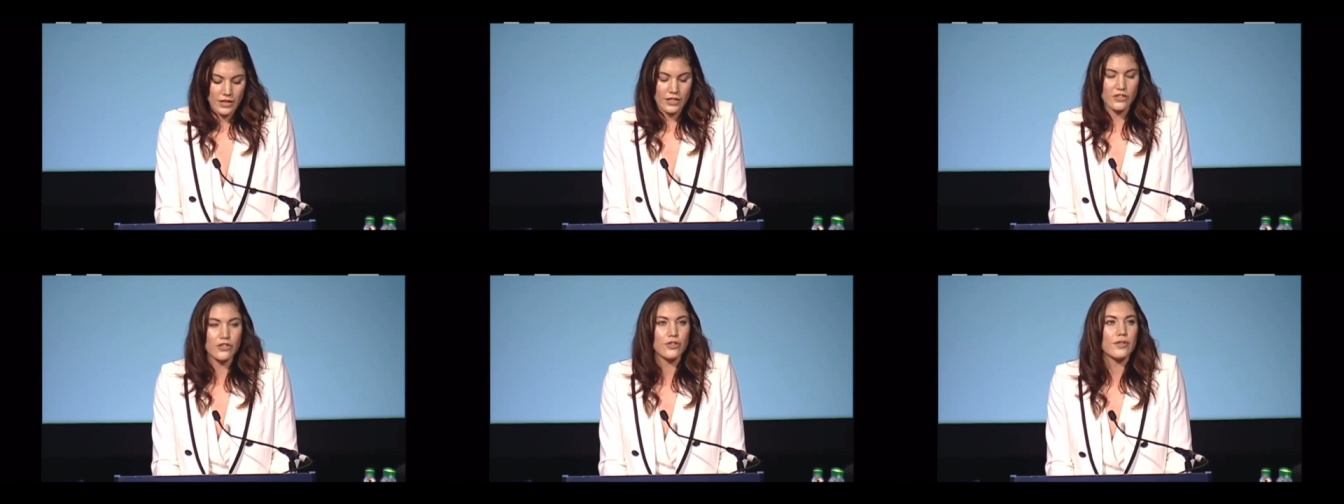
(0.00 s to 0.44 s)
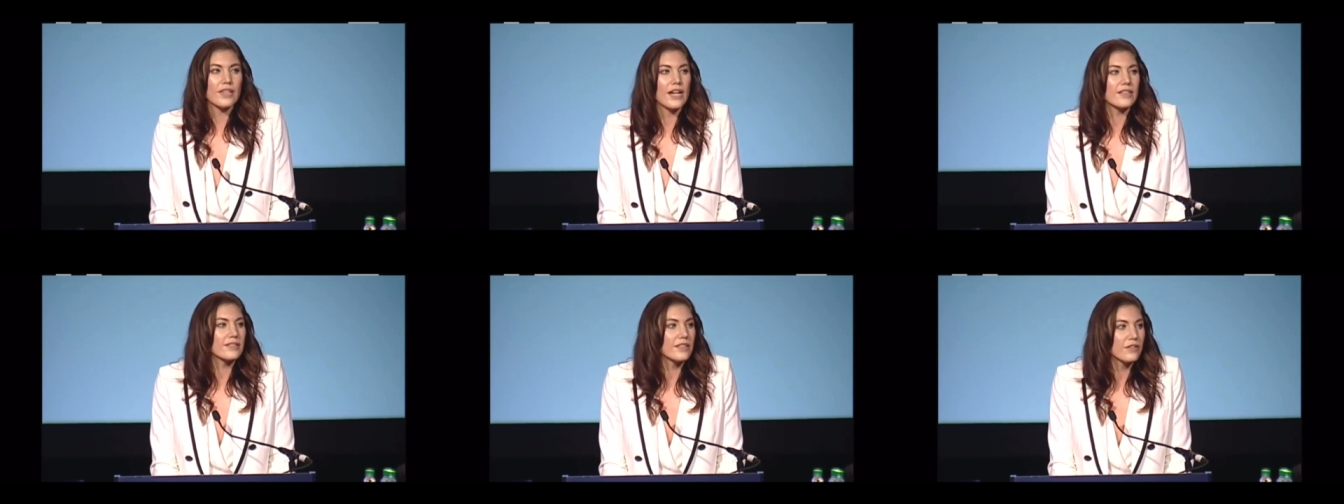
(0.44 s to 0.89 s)
In
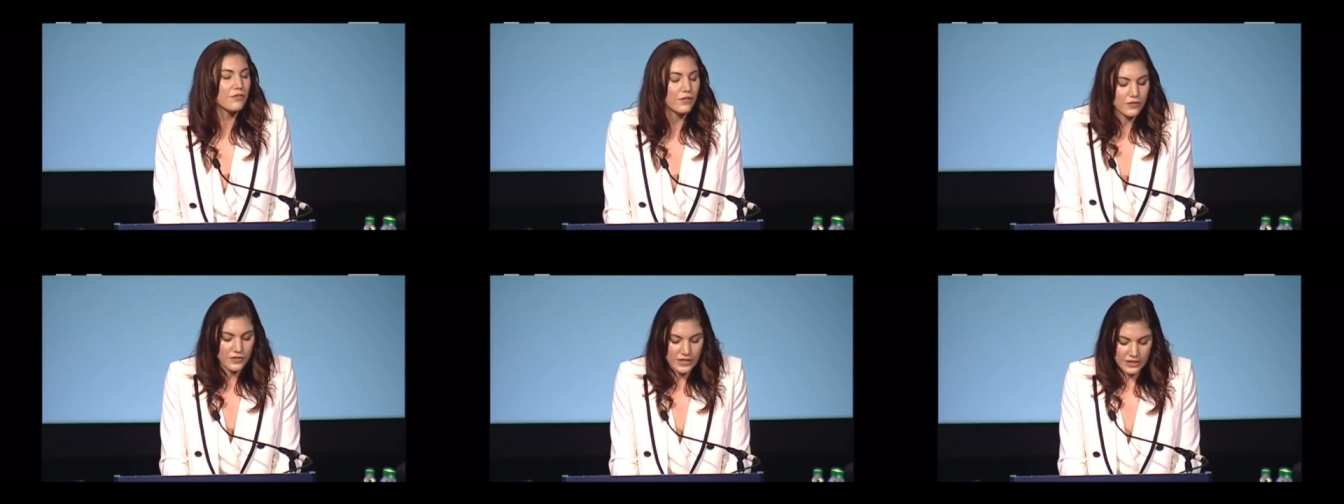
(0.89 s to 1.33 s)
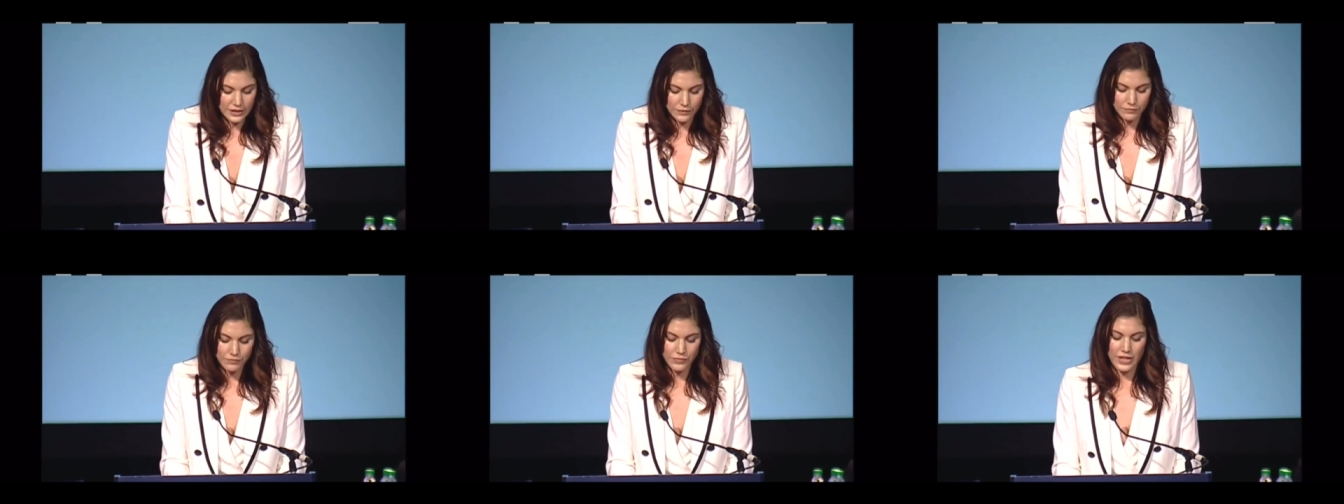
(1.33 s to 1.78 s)

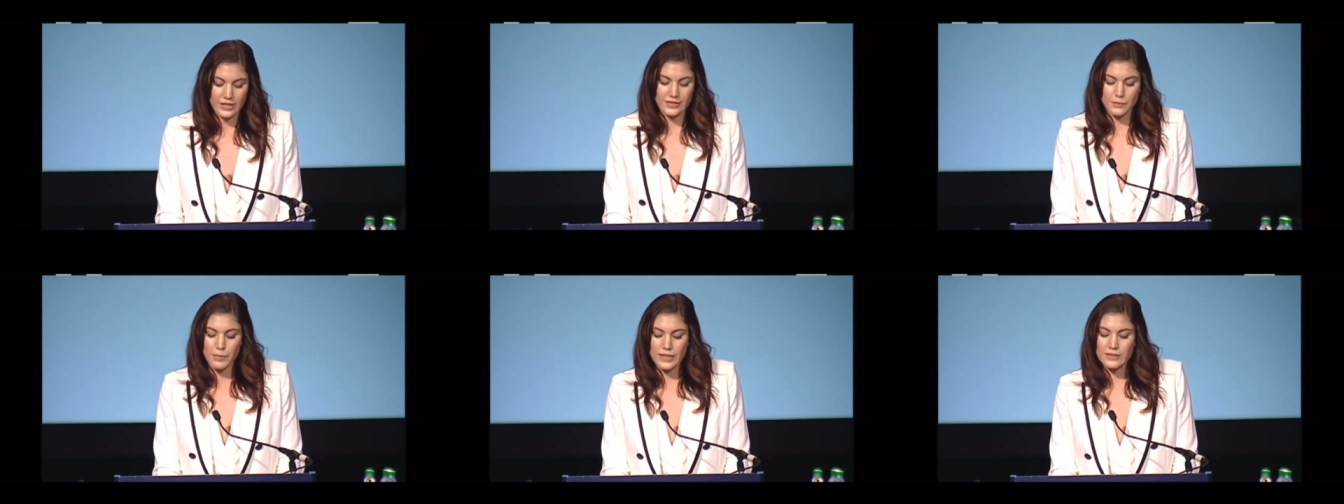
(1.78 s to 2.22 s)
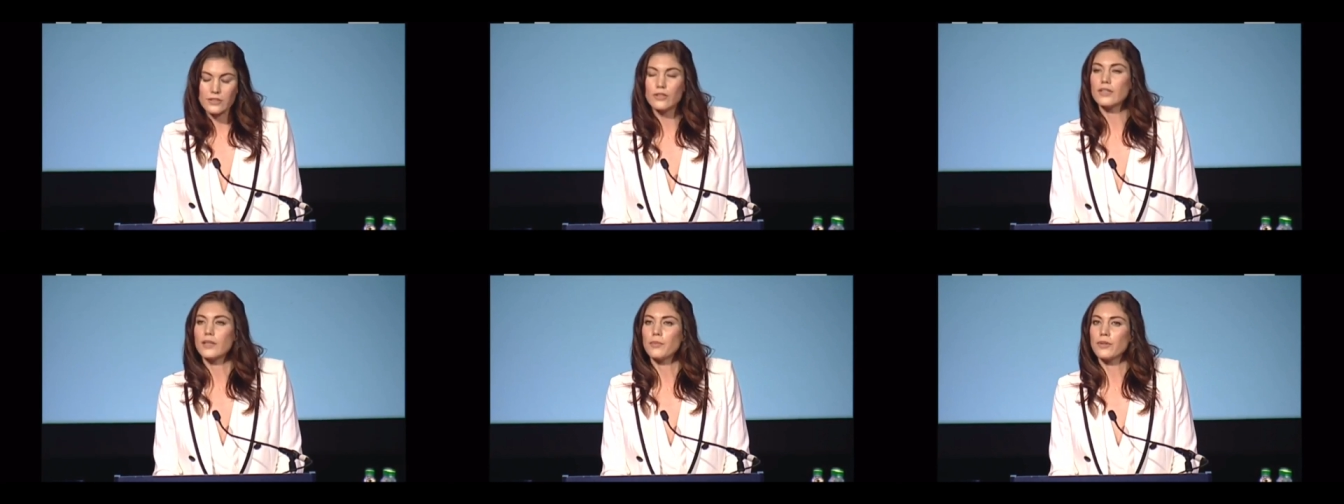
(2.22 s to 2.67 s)
2015, as the best
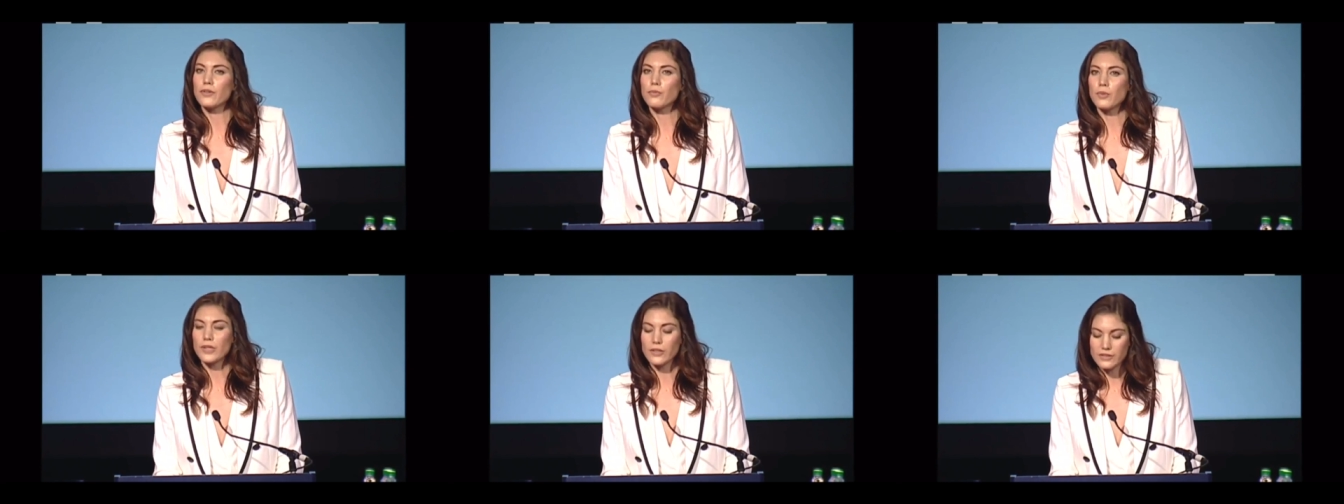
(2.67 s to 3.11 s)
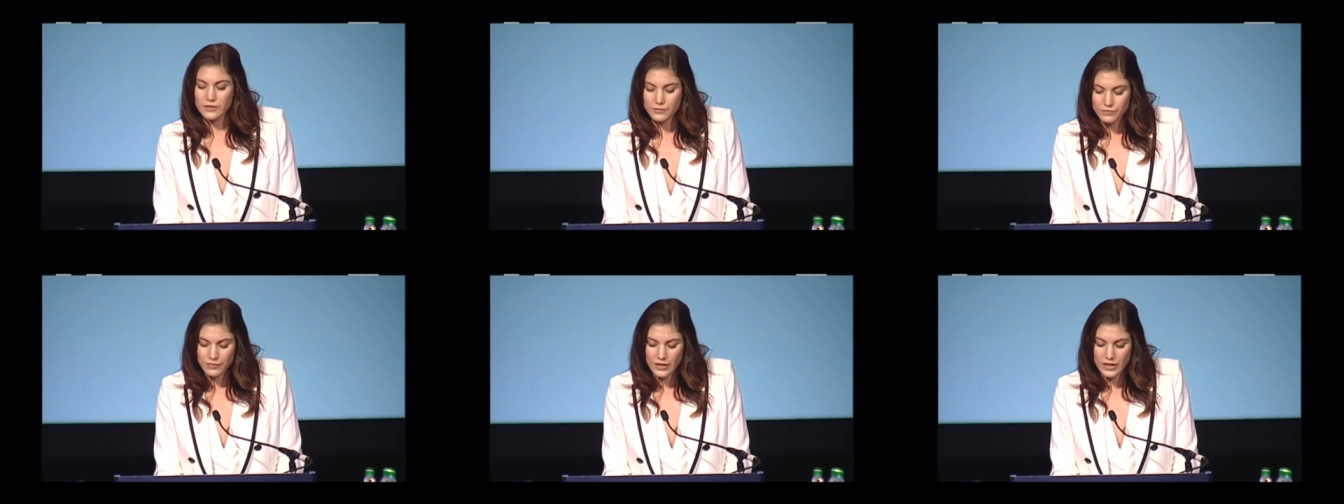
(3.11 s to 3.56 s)
goalkeeper in the world,